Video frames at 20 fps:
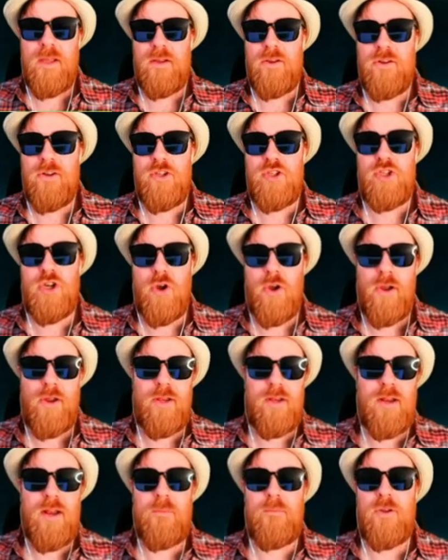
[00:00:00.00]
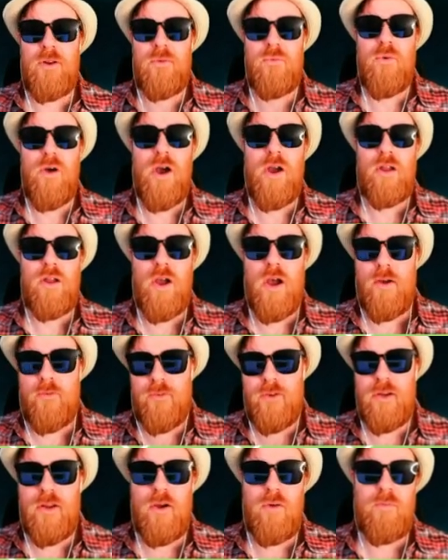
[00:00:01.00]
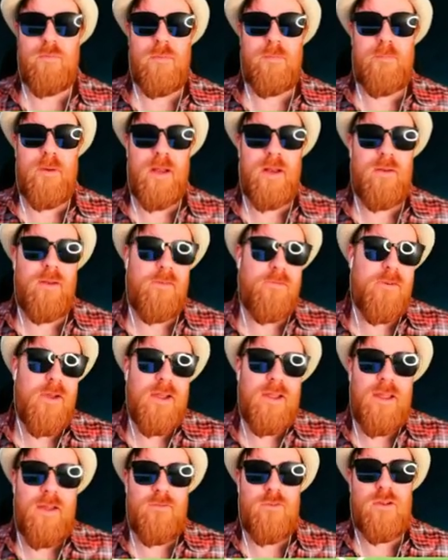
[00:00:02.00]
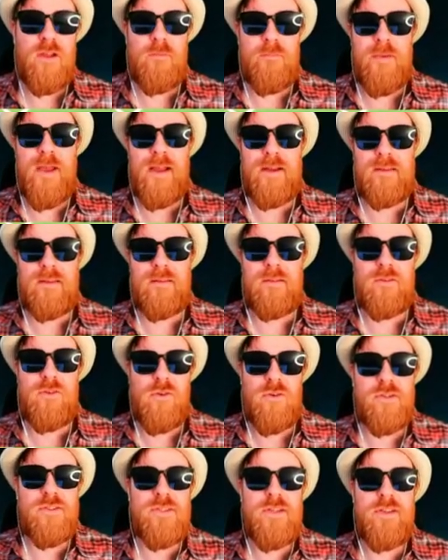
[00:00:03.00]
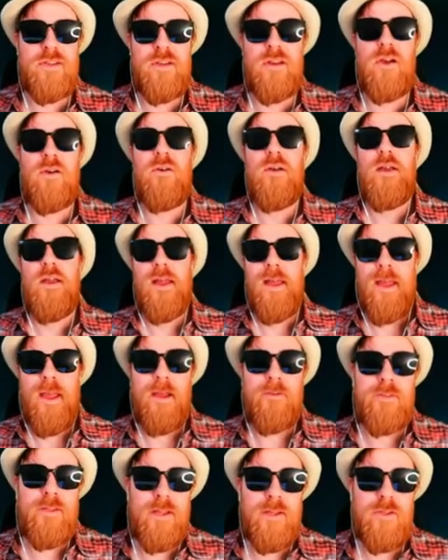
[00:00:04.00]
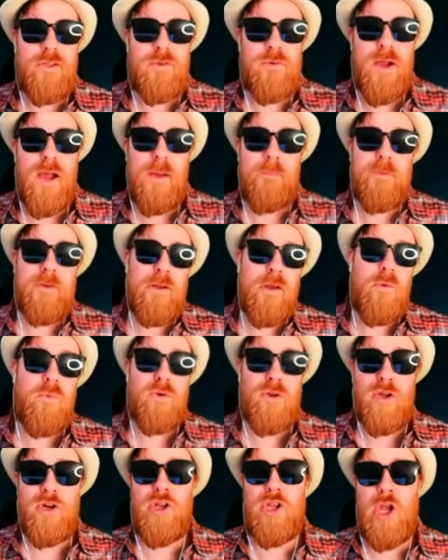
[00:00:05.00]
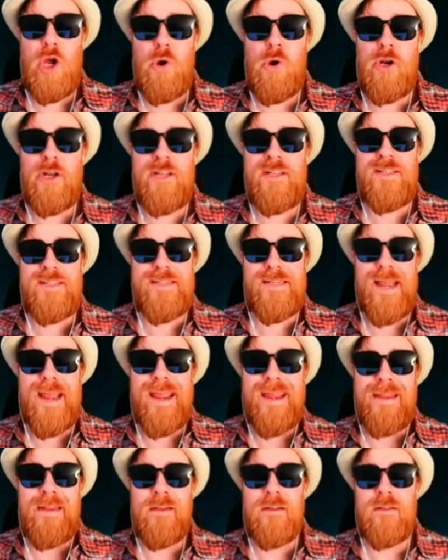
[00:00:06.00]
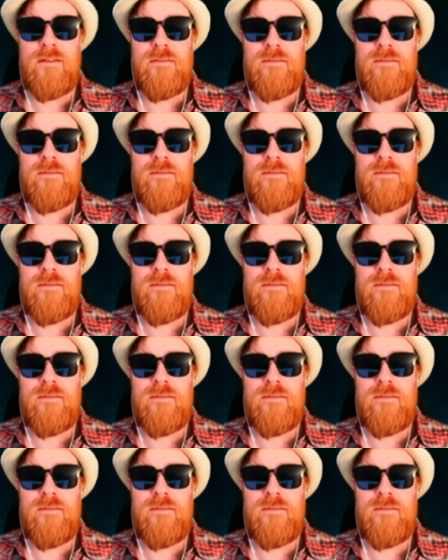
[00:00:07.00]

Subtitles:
not going to join and I'm going to walk off, but if I ever come back to Coruscant, I have to hit you up, we're going to go on a date